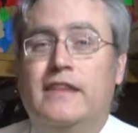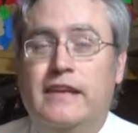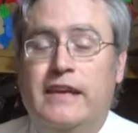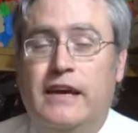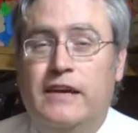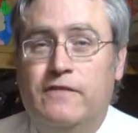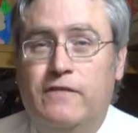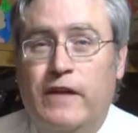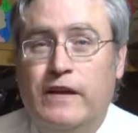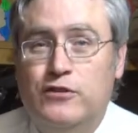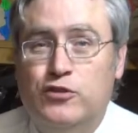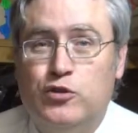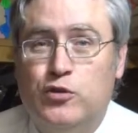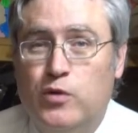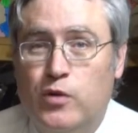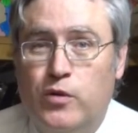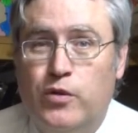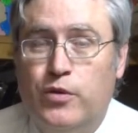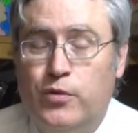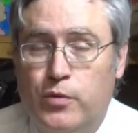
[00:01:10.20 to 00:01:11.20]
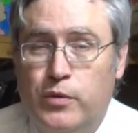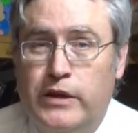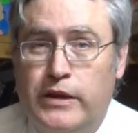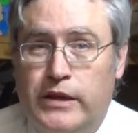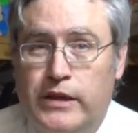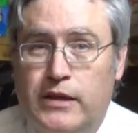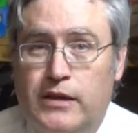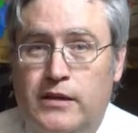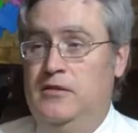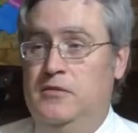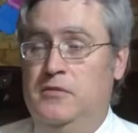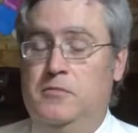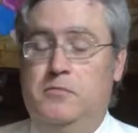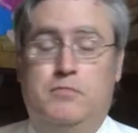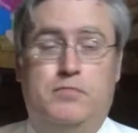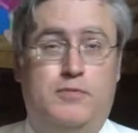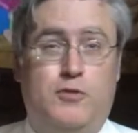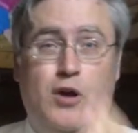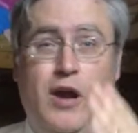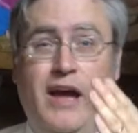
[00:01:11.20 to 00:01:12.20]
Adventurer 3.
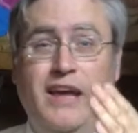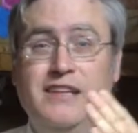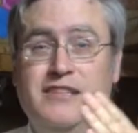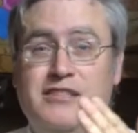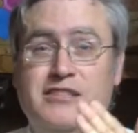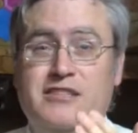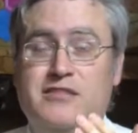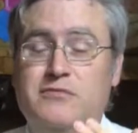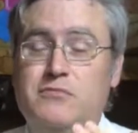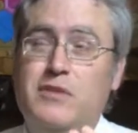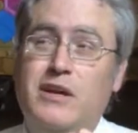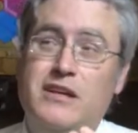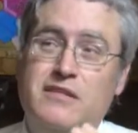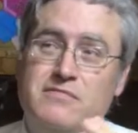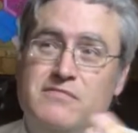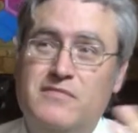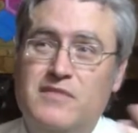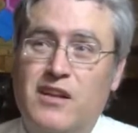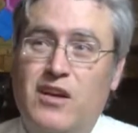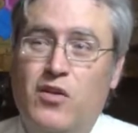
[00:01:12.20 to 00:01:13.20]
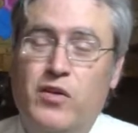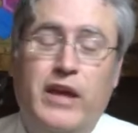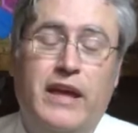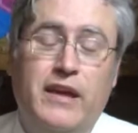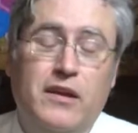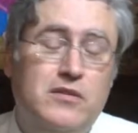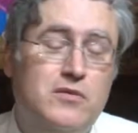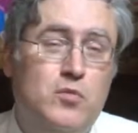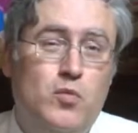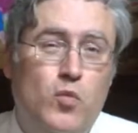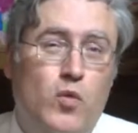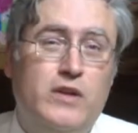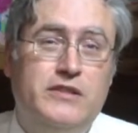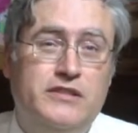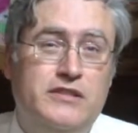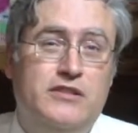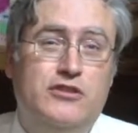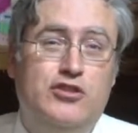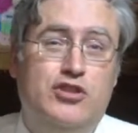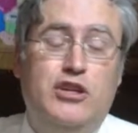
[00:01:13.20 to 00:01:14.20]
Price? Well, okay, it wasn't
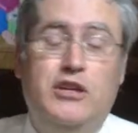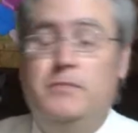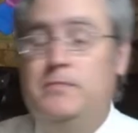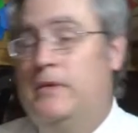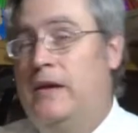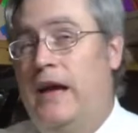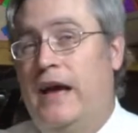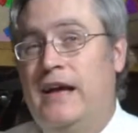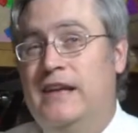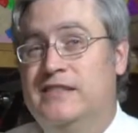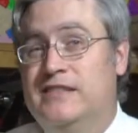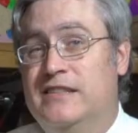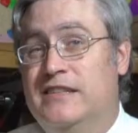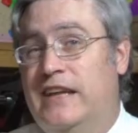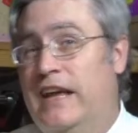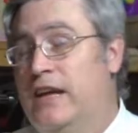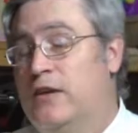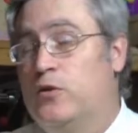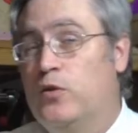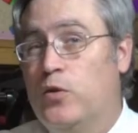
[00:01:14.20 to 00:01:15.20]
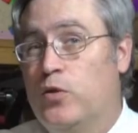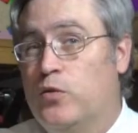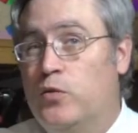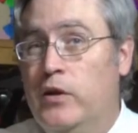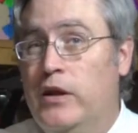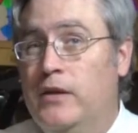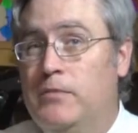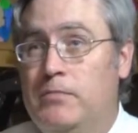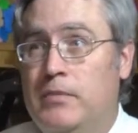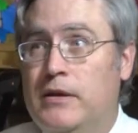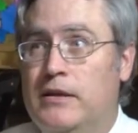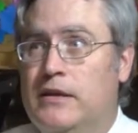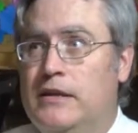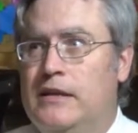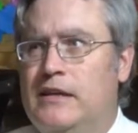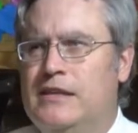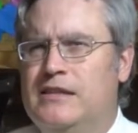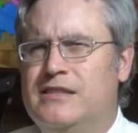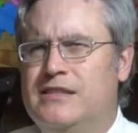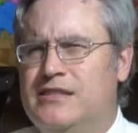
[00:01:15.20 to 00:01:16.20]
as cheap as an Ender 3, but
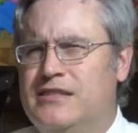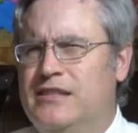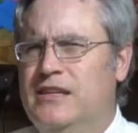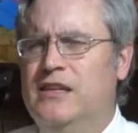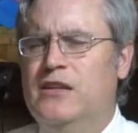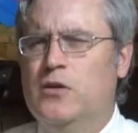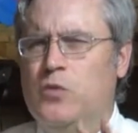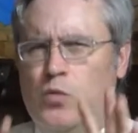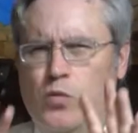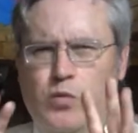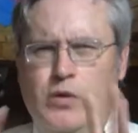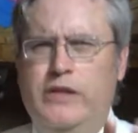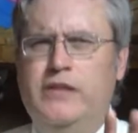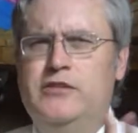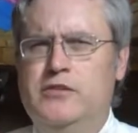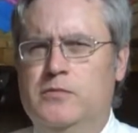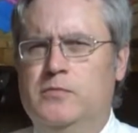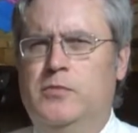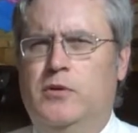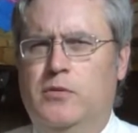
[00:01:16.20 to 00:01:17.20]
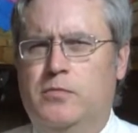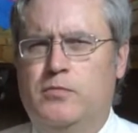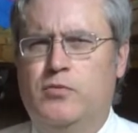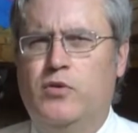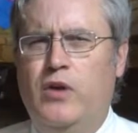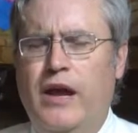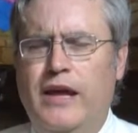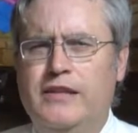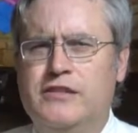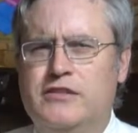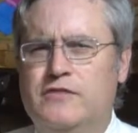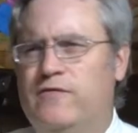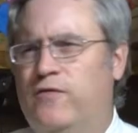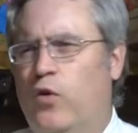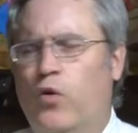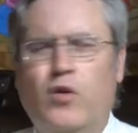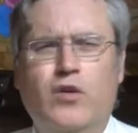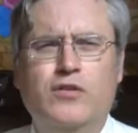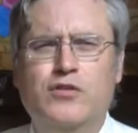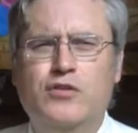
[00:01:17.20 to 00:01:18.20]
it's still a reasonable price.
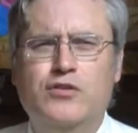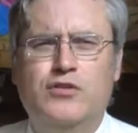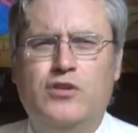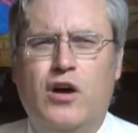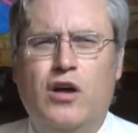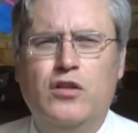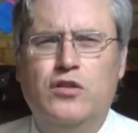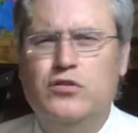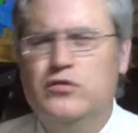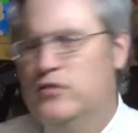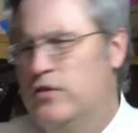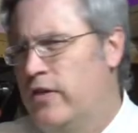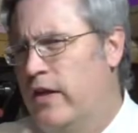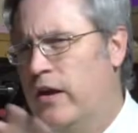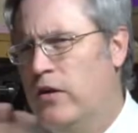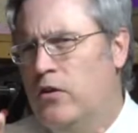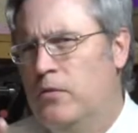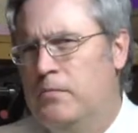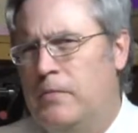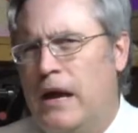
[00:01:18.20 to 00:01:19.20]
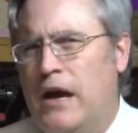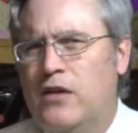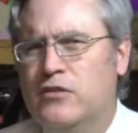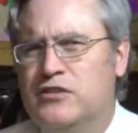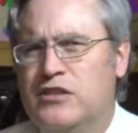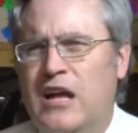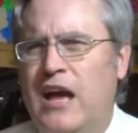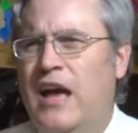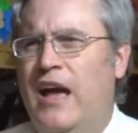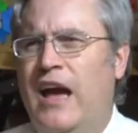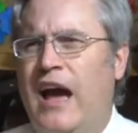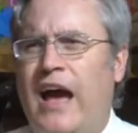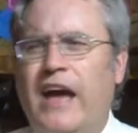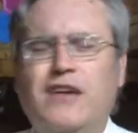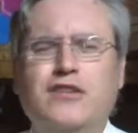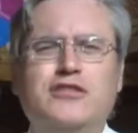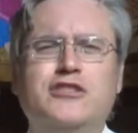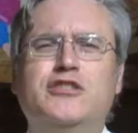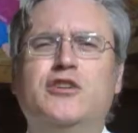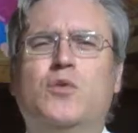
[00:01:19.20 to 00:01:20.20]
$400 thereabouts. I
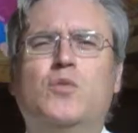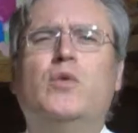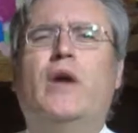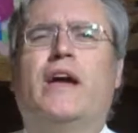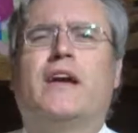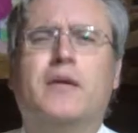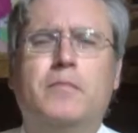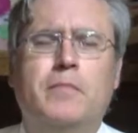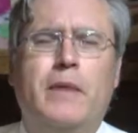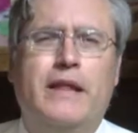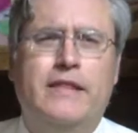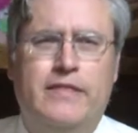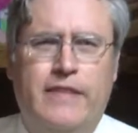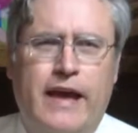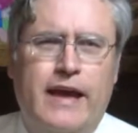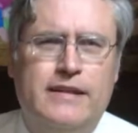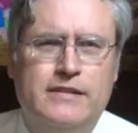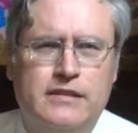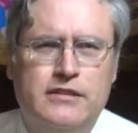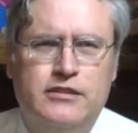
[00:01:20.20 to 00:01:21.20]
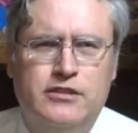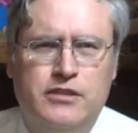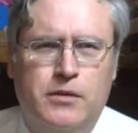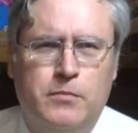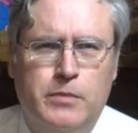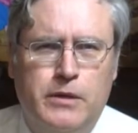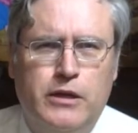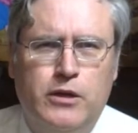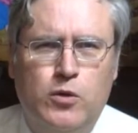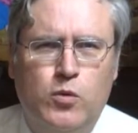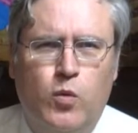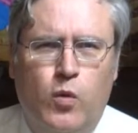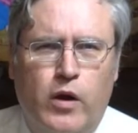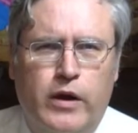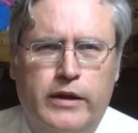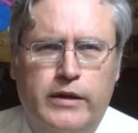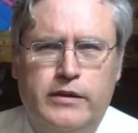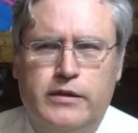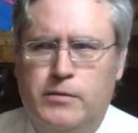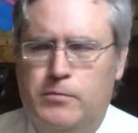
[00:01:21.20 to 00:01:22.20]
could still recommend that to somebody who
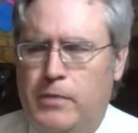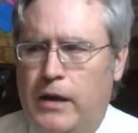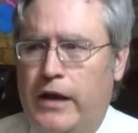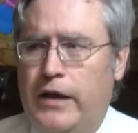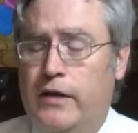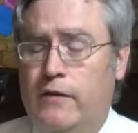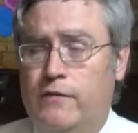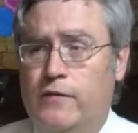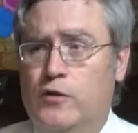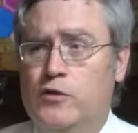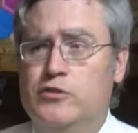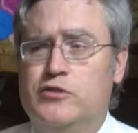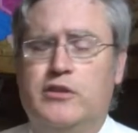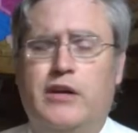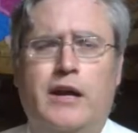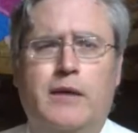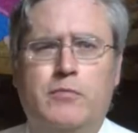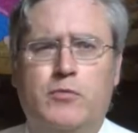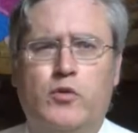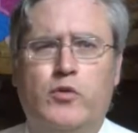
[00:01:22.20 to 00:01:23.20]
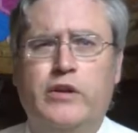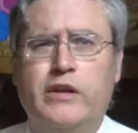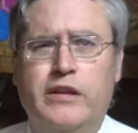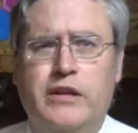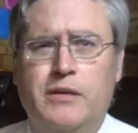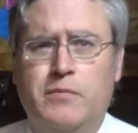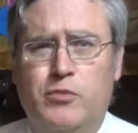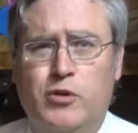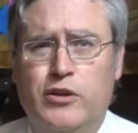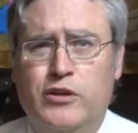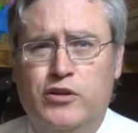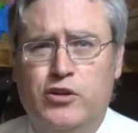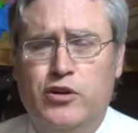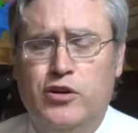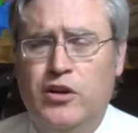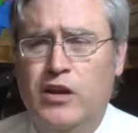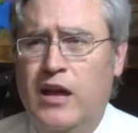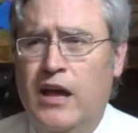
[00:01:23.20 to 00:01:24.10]
wanted to buy a first-time 3D printer.